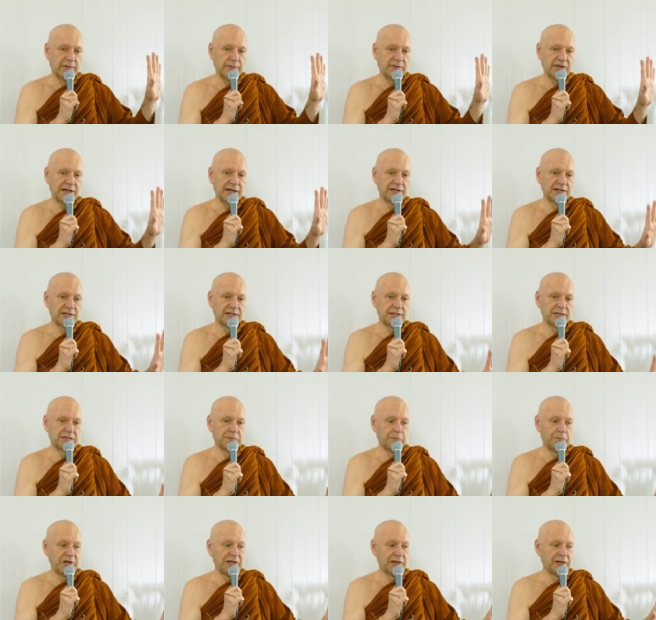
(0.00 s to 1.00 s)
tensions
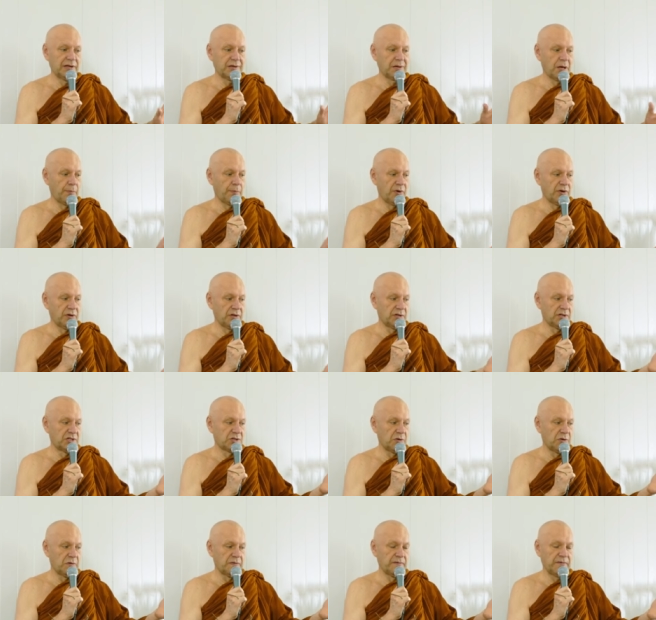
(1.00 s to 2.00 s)
building up under the
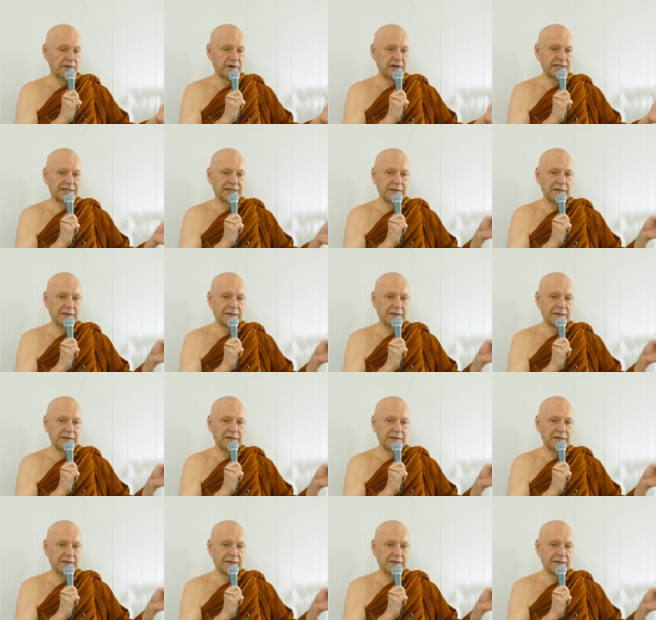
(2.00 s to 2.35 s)
surface,